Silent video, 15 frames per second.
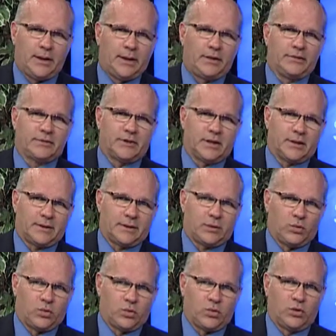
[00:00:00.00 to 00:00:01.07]
here's a
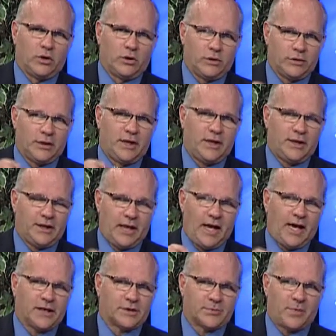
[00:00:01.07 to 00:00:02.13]
real key
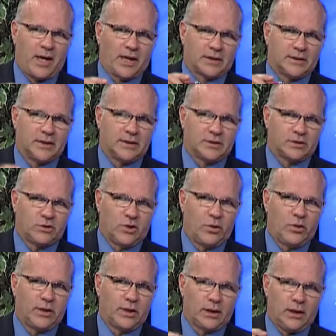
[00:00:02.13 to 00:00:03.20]
aspect that is
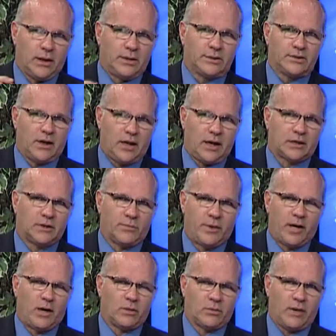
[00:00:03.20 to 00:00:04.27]
going untalked
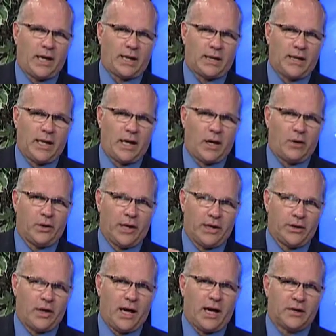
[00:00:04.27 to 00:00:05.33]
about right now
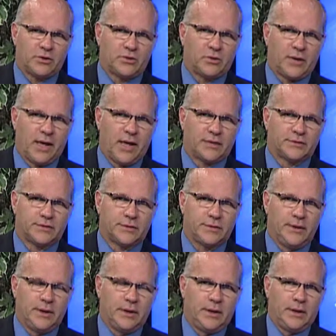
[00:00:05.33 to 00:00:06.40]
and not addressed.
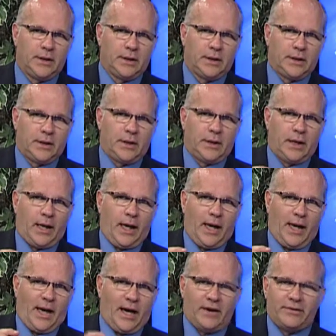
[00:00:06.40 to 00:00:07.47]

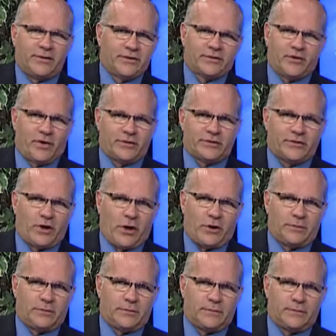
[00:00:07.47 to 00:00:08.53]
How did this all
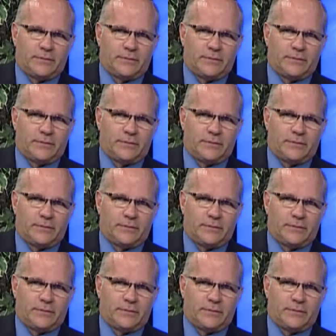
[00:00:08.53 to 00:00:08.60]
start?